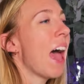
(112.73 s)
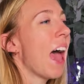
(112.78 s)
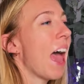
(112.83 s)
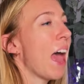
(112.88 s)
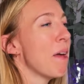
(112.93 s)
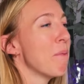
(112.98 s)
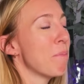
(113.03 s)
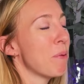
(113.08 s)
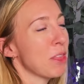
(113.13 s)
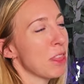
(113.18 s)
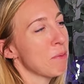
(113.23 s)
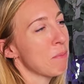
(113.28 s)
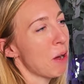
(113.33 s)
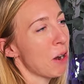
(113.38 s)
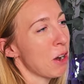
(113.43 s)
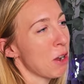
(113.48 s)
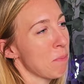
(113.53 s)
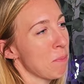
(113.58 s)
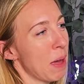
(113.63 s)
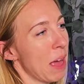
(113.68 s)
and put them on
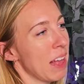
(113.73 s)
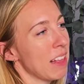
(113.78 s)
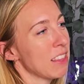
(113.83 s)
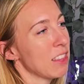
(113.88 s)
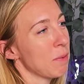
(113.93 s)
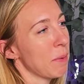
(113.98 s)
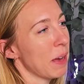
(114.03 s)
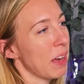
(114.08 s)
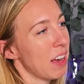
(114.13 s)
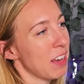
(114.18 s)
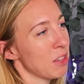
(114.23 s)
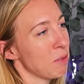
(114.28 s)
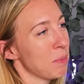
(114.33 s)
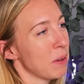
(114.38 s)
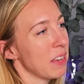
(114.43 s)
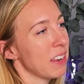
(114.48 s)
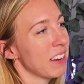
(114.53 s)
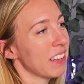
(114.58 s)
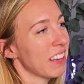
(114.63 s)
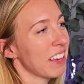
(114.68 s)
our beds so my
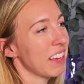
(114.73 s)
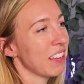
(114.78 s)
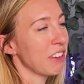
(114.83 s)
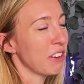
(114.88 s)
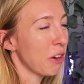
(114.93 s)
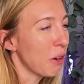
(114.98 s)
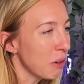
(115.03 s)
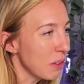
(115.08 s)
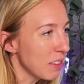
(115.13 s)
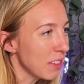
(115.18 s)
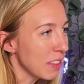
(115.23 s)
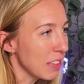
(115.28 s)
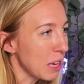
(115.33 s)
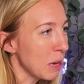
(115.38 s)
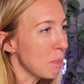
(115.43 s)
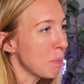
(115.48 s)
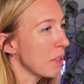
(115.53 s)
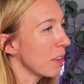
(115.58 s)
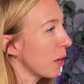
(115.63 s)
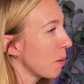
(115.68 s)
husband can go to
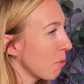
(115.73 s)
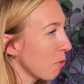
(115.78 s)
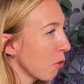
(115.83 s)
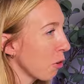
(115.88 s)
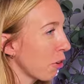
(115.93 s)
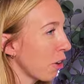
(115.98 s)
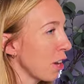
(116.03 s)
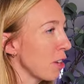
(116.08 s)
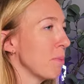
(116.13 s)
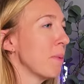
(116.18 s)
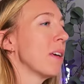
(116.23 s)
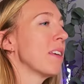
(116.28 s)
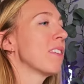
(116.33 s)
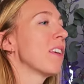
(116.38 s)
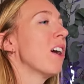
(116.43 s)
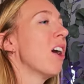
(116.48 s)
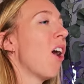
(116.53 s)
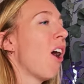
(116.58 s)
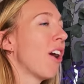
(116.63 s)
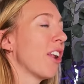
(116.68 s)
sleep the night before Christmas
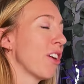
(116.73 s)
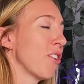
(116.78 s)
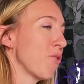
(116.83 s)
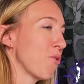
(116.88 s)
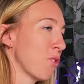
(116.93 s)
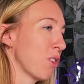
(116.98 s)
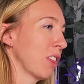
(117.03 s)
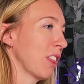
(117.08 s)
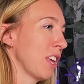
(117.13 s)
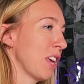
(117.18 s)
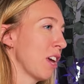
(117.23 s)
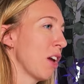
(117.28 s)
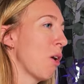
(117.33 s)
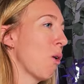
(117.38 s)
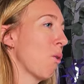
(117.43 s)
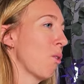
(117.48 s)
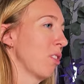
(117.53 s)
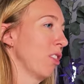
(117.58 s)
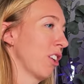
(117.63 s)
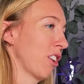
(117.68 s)
on a
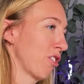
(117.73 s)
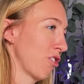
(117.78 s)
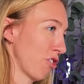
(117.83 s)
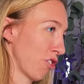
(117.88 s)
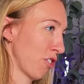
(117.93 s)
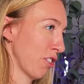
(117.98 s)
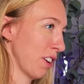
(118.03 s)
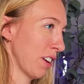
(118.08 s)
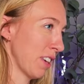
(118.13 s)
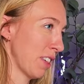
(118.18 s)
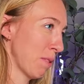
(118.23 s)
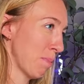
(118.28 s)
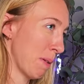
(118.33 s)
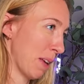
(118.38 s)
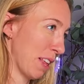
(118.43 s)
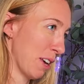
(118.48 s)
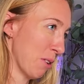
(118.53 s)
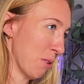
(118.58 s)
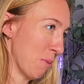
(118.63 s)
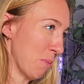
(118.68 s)
really luxurious
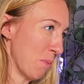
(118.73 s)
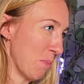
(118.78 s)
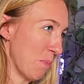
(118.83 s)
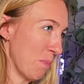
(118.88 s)
pillow.